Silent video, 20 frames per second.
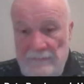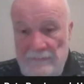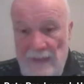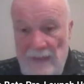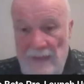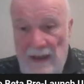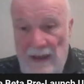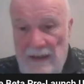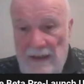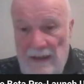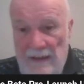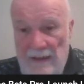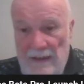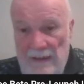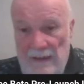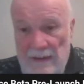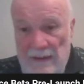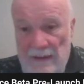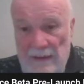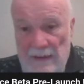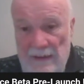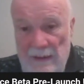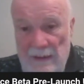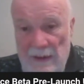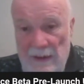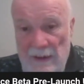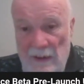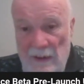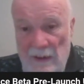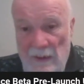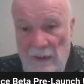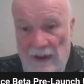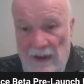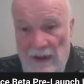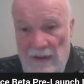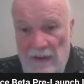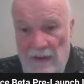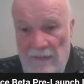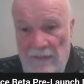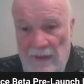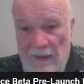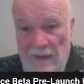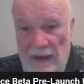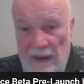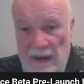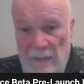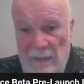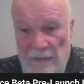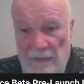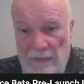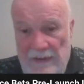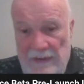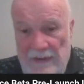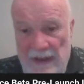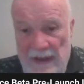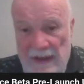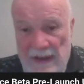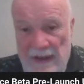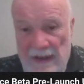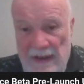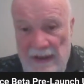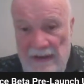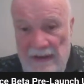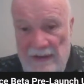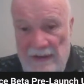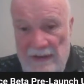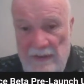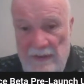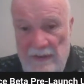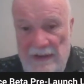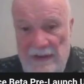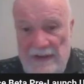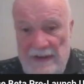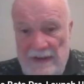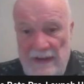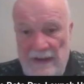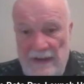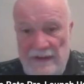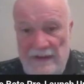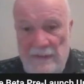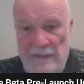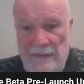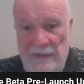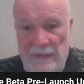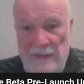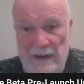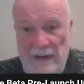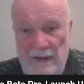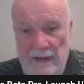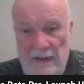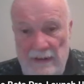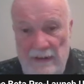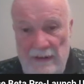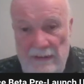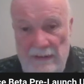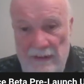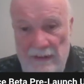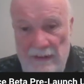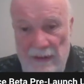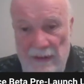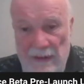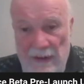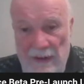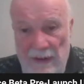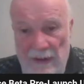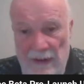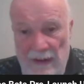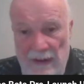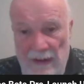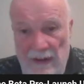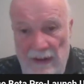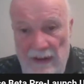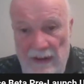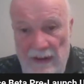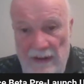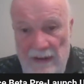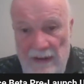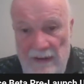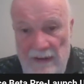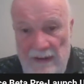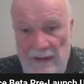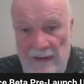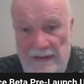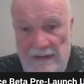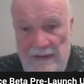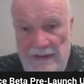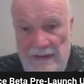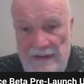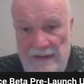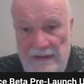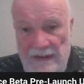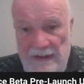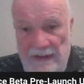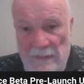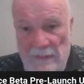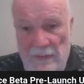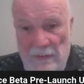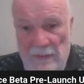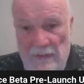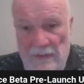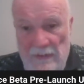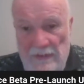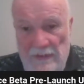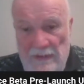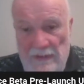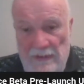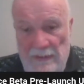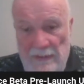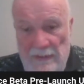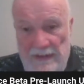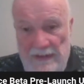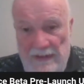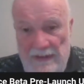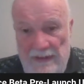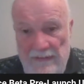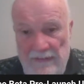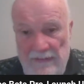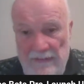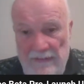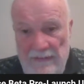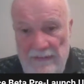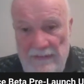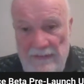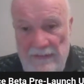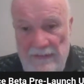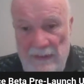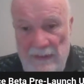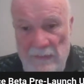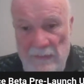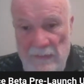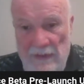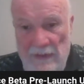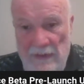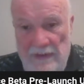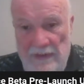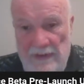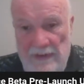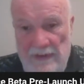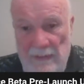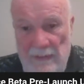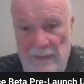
And we have Amos saying, I need to understand something. And it says, see more. Just let me see if that works.